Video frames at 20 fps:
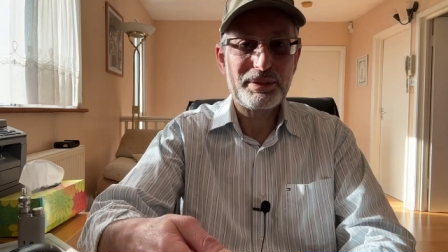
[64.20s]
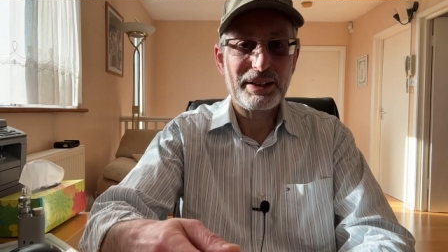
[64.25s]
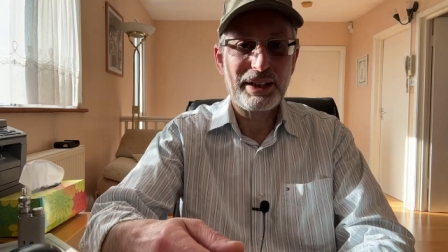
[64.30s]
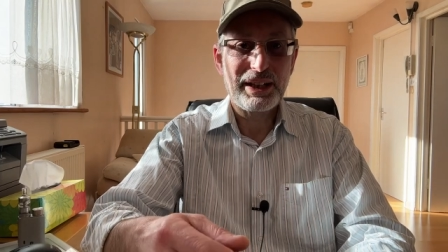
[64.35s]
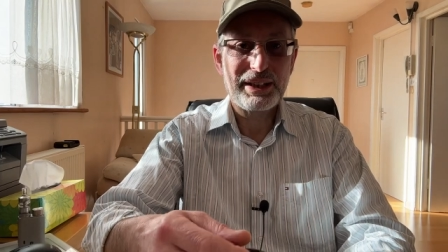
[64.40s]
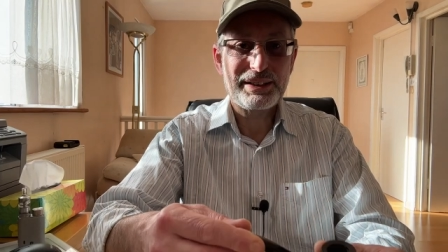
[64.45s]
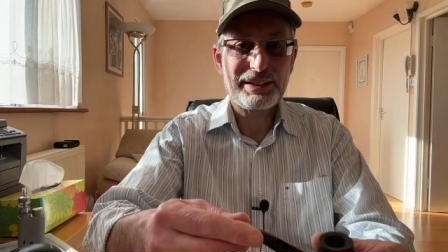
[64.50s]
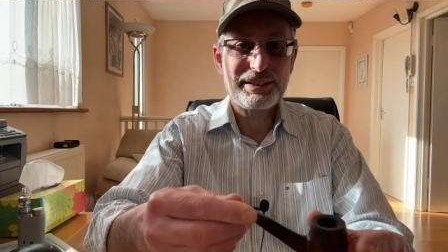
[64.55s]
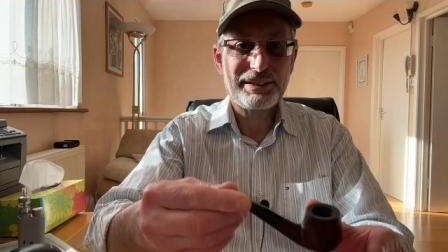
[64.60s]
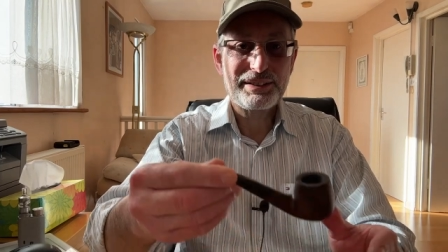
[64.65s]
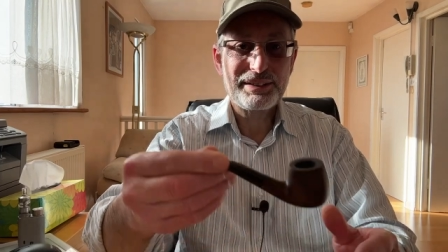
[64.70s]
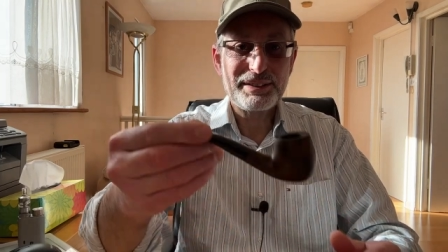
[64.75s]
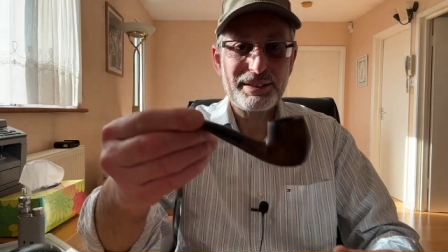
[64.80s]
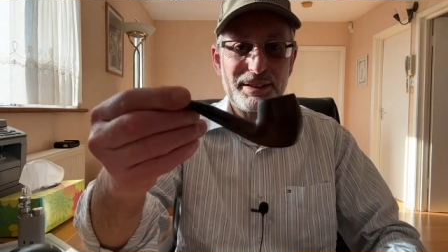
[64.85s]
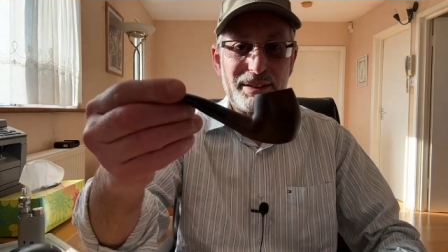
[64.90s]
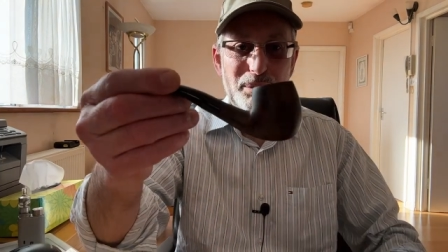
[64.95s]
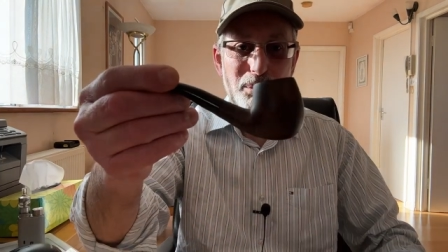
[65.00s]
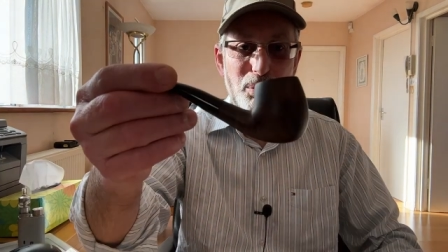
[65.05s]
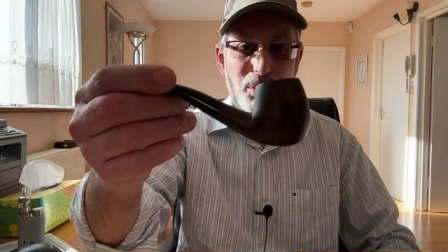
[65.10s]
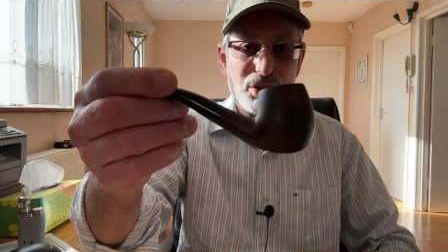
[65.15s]
that
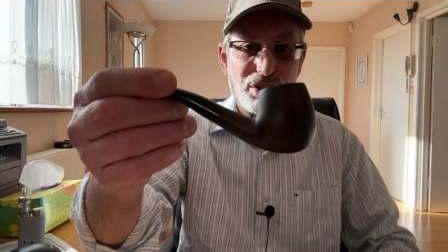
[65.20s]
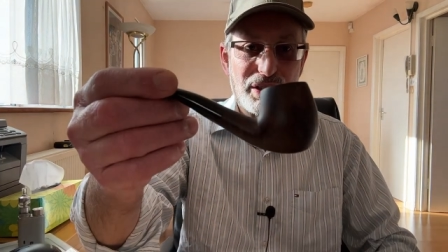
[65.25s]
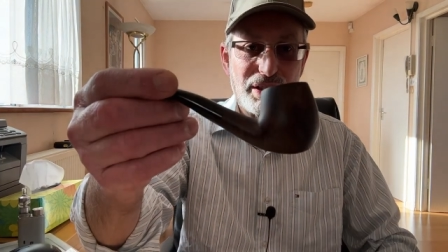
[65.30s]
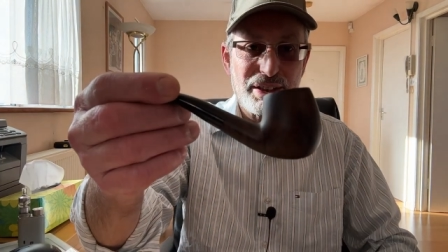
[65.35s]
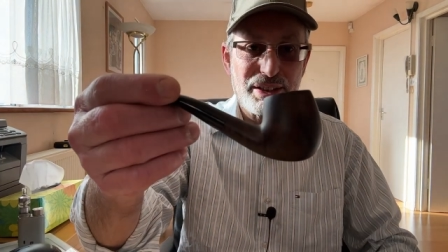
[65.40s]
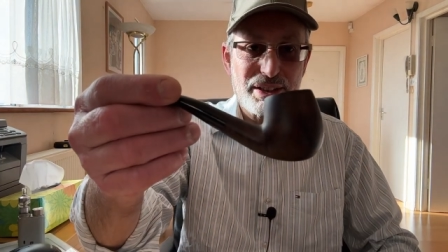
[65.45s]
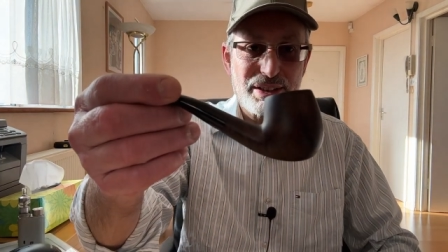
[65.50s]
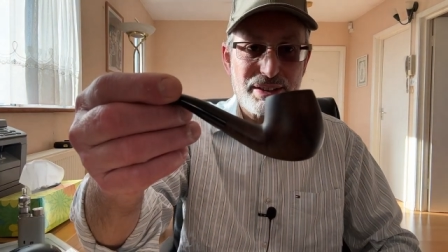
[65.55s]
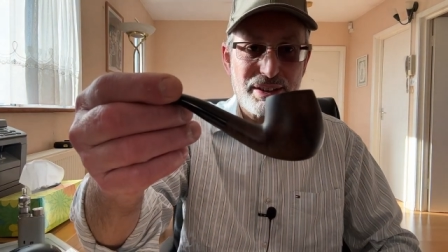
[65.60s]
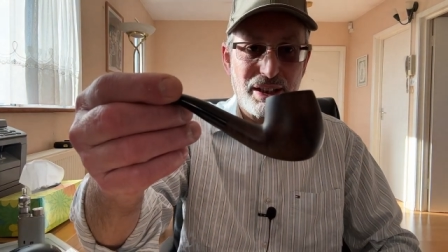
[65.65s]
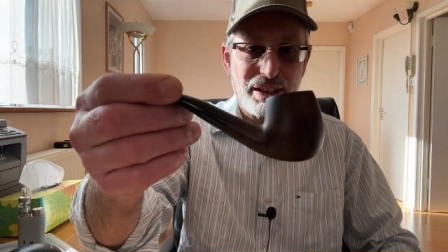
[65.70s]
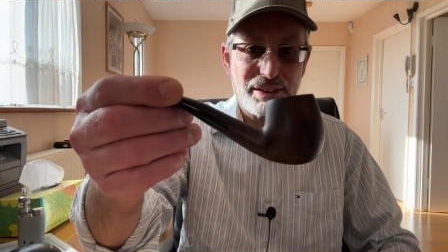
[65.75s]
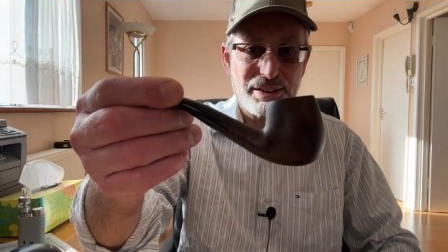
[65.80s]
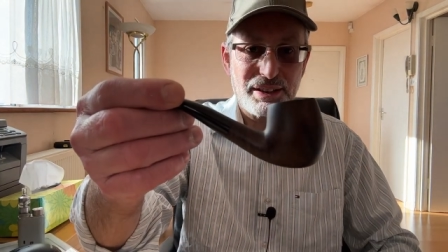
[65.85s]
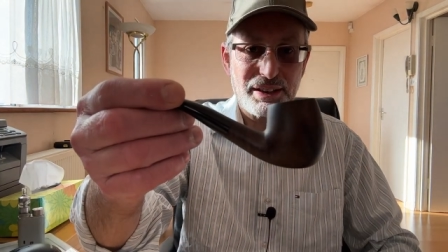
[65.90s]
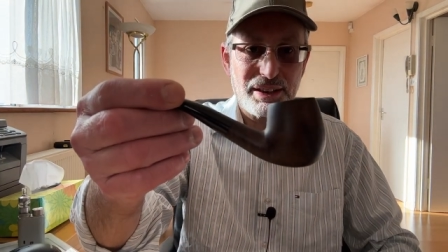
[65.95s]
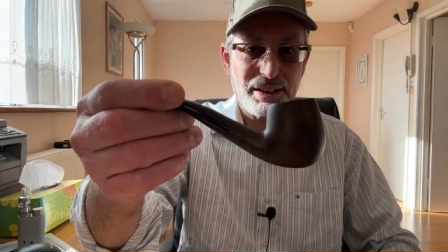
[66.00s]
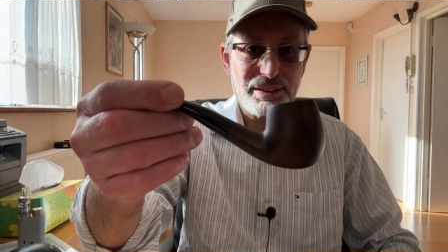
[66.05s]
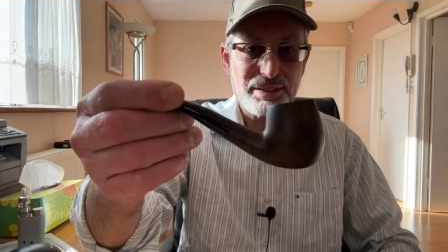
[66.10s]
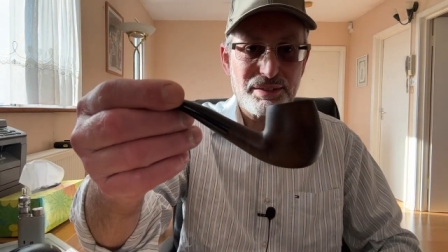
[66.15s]
was in the
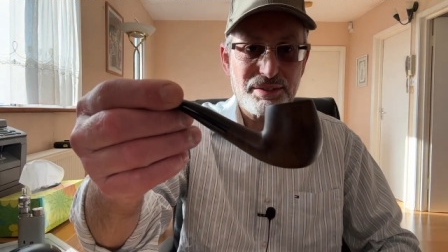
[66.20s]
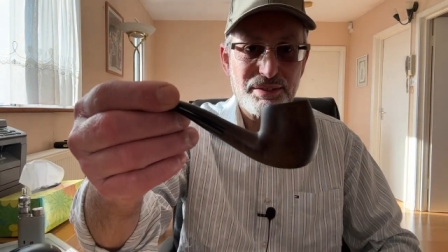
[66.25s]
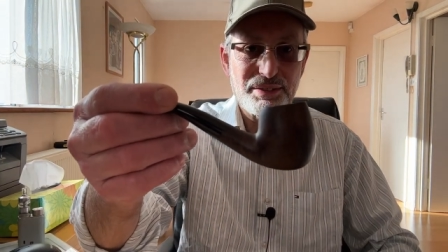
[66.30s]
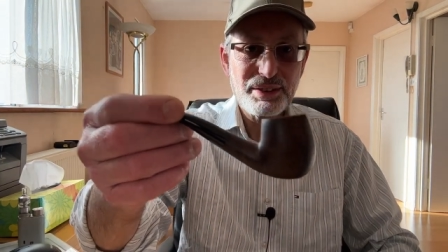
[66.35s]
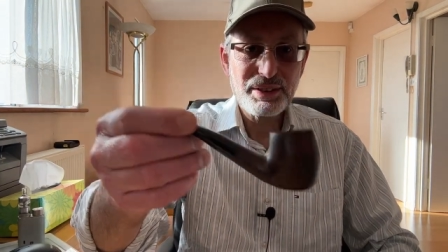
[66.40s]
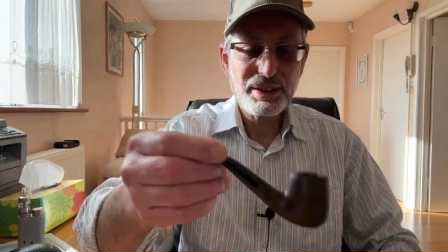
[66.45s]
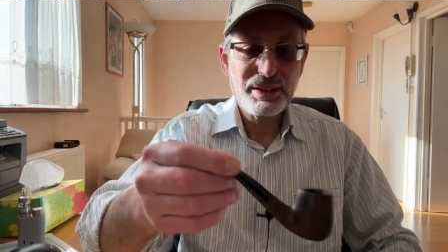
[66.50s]
starter kit.